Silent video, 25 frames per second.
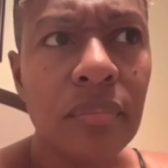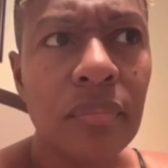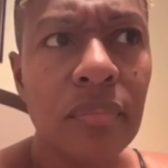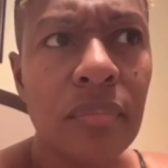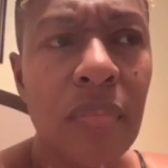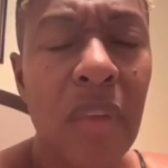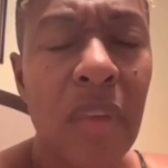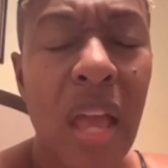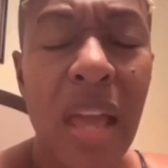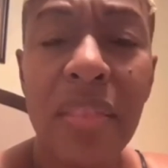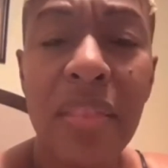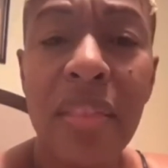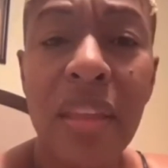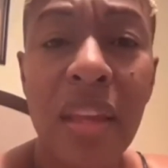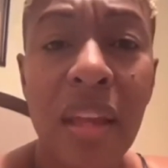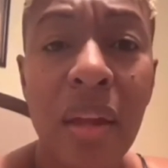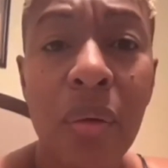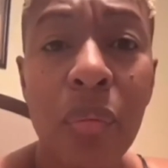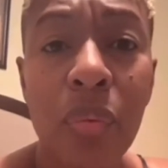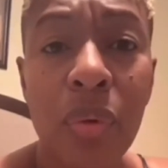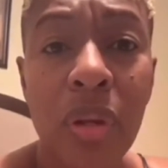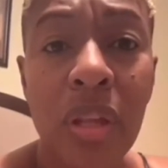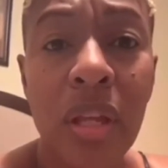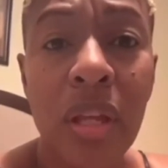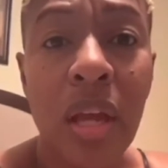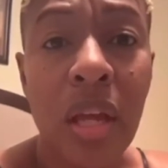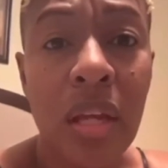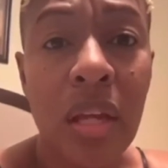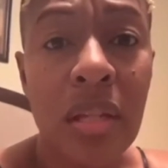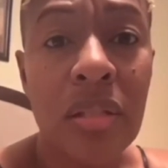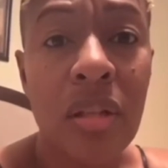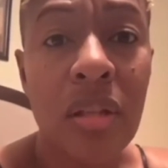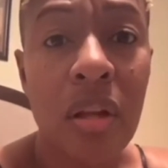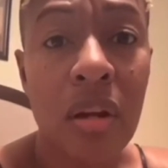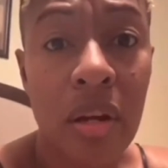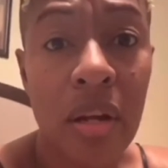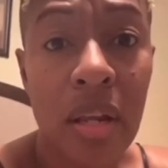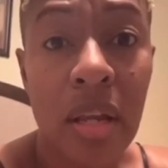I think I really kind of
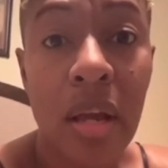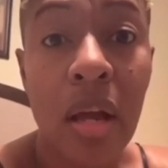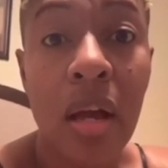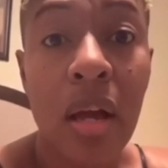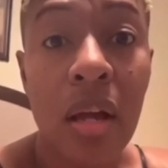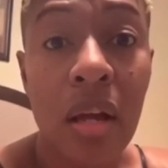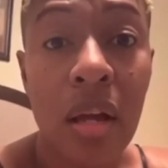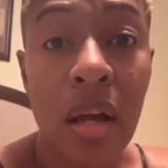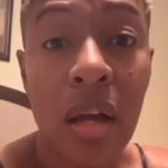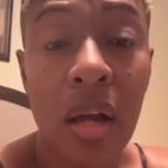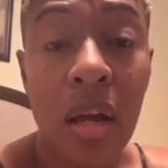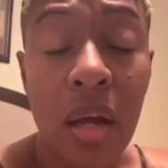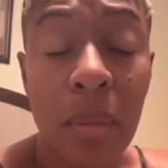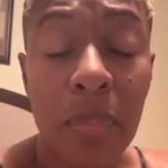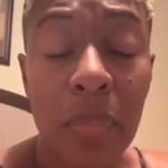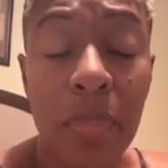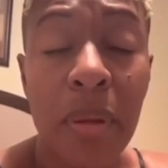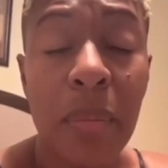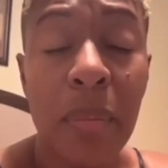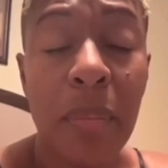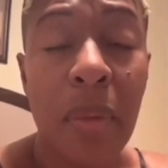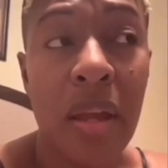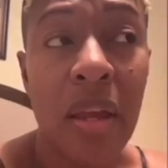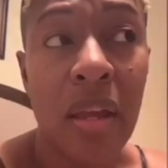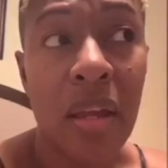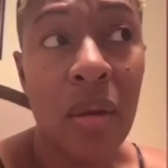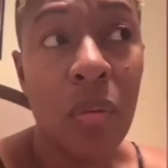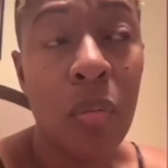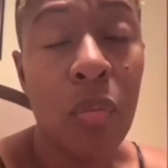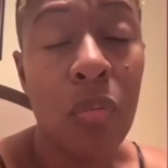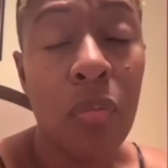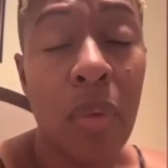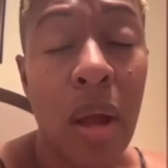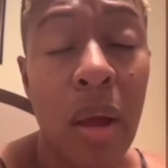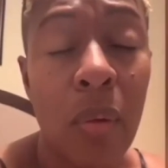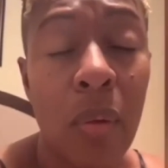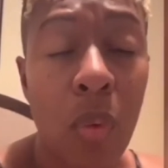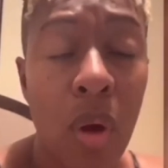started upping
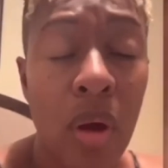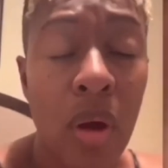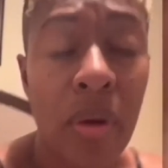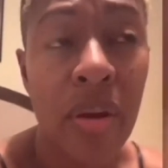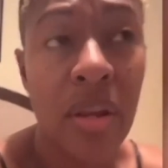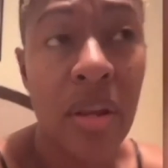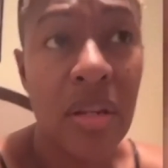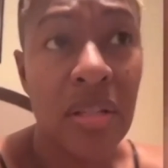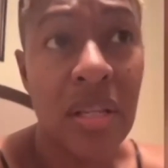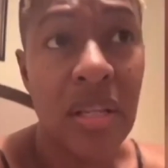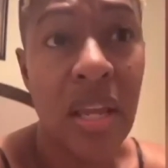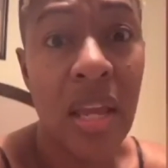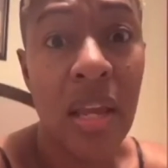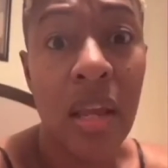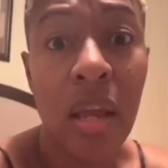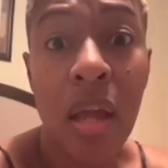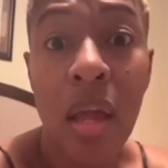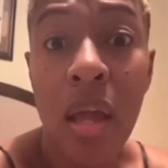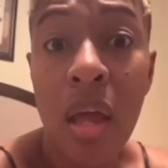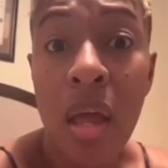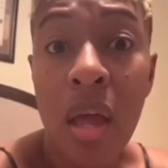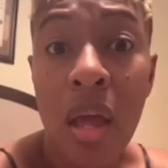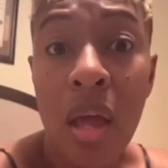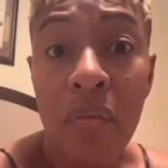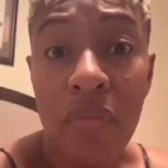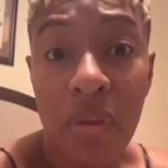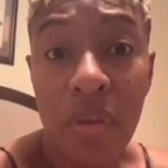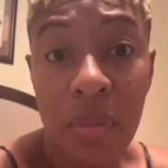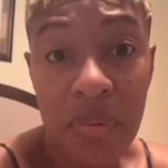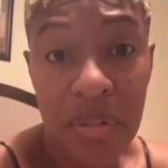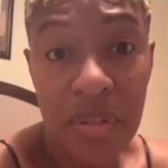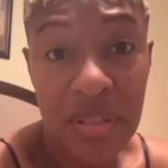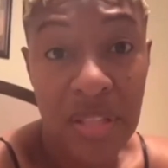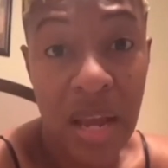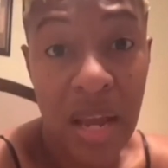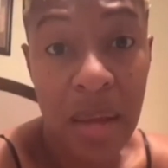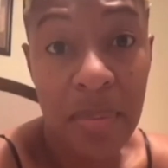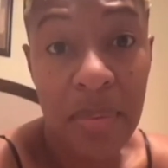my water intake from the
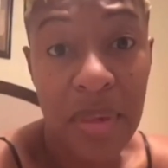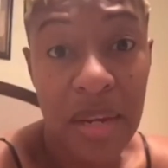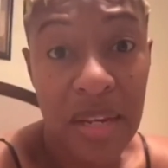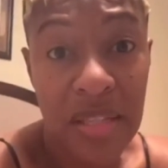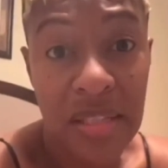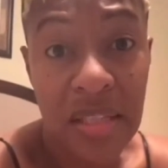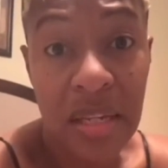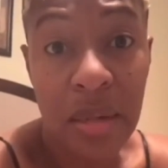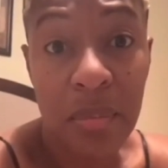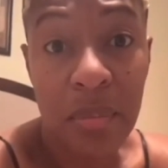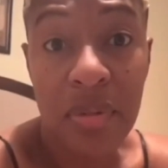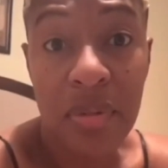time that I said I'm going to